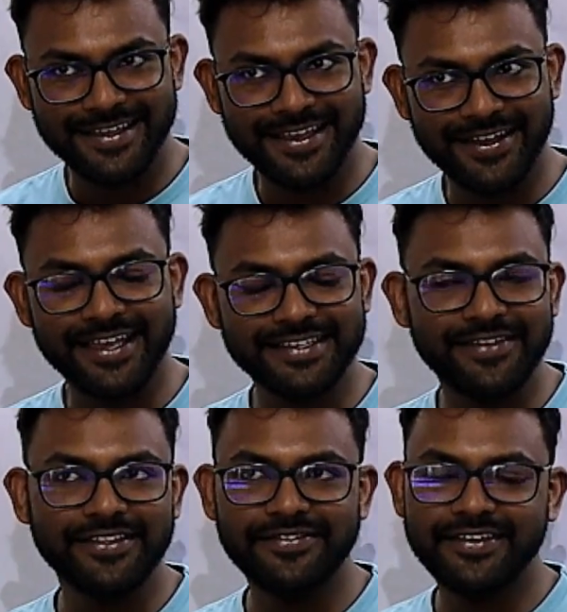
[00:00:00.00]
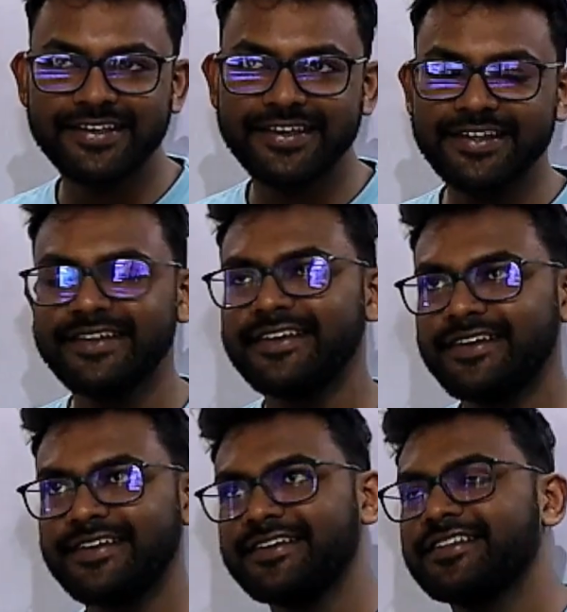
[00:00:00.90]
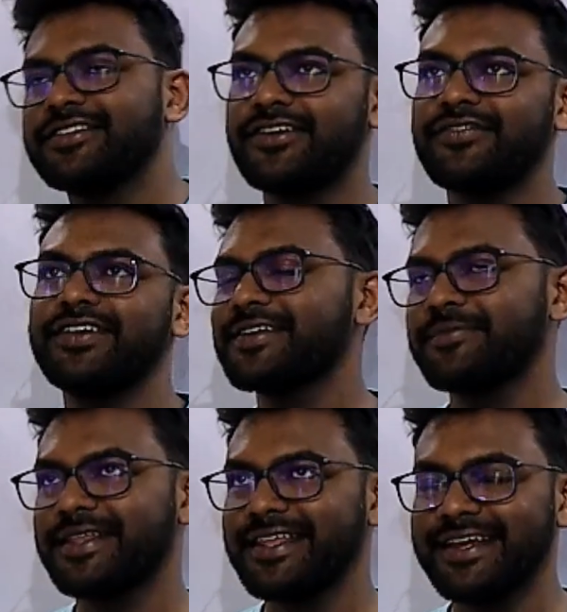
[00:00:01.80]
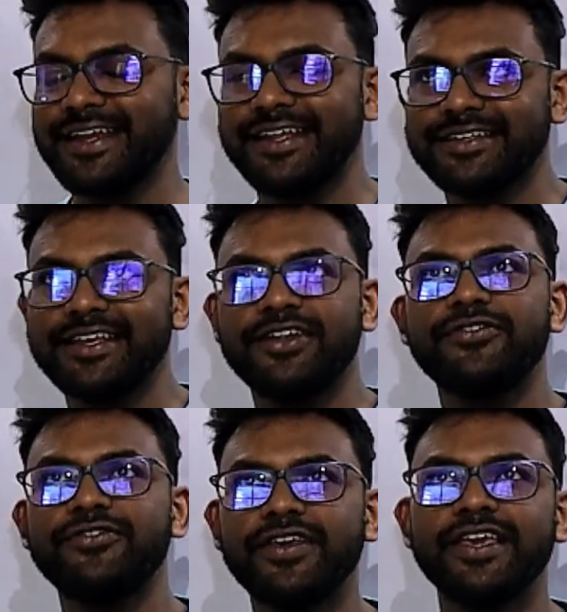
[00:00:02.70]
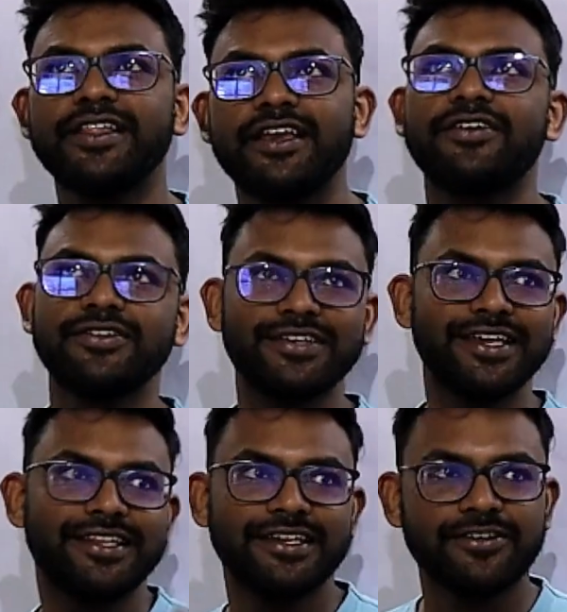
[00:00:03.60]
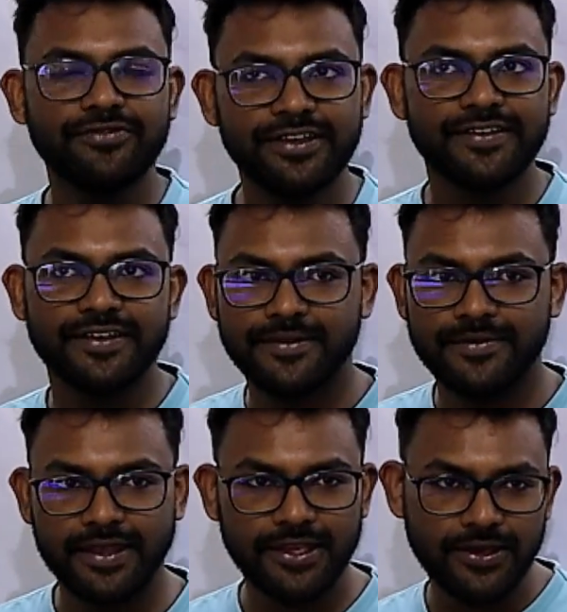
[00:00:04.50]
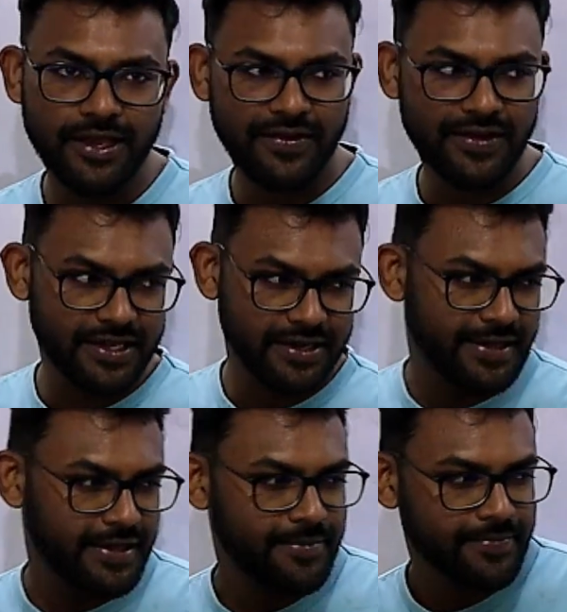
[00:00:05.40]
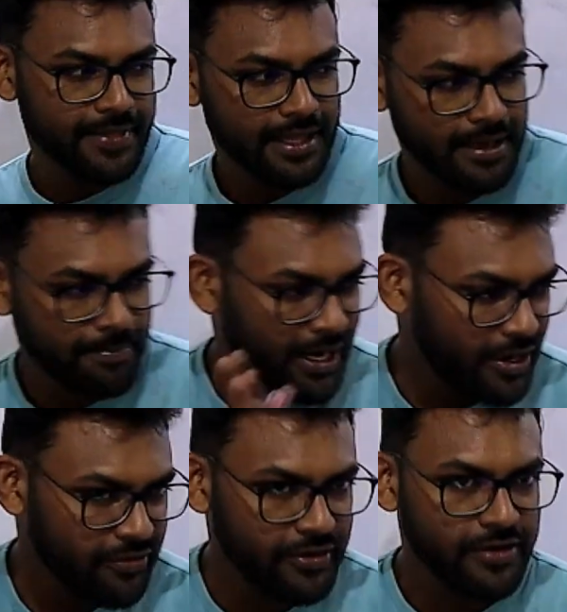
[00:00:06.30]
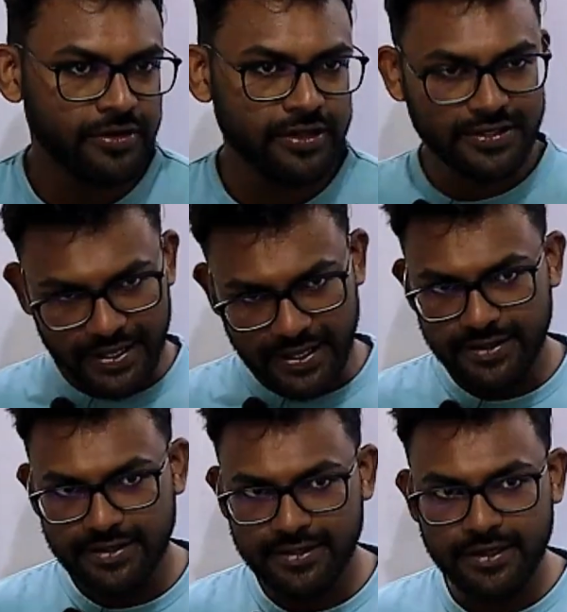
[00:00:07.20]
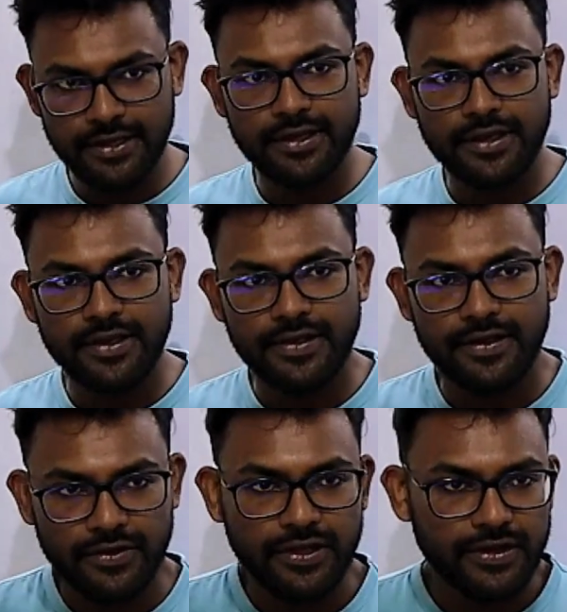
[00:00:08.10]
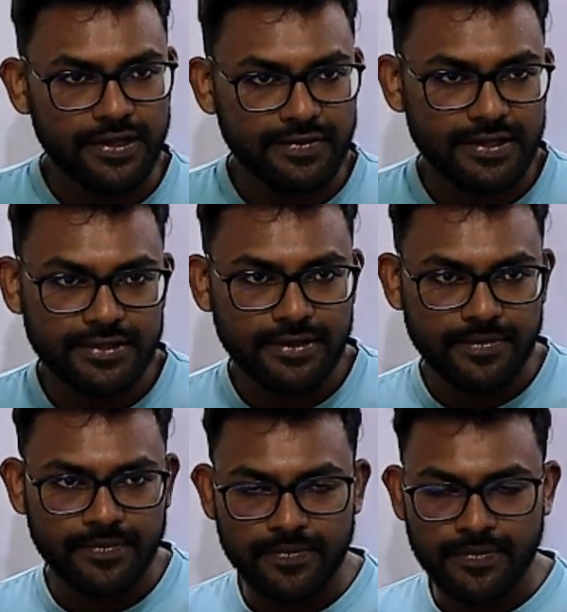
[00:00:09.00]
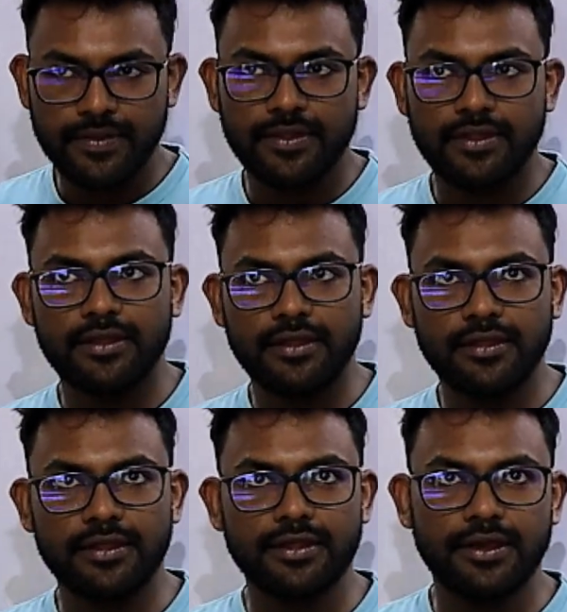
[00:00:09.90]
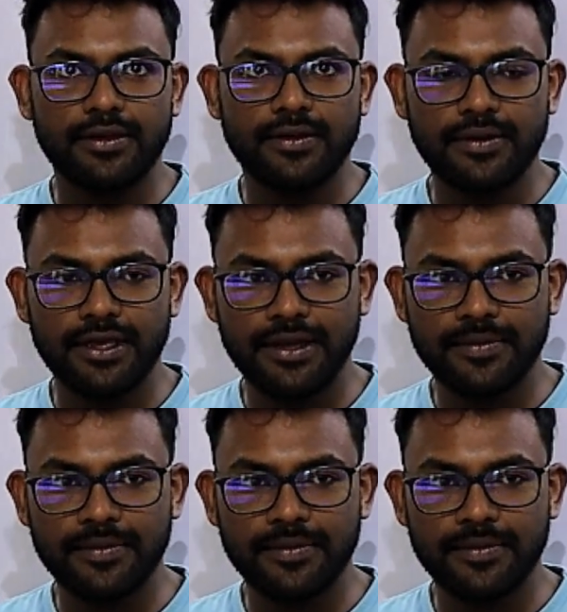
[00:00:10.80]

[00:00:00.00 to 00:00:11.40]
Okay, something physical. Throw me some other ideas that you feel like when you say the term physics. I think you have learned a part of it for the science, for the O levels. So, yeah.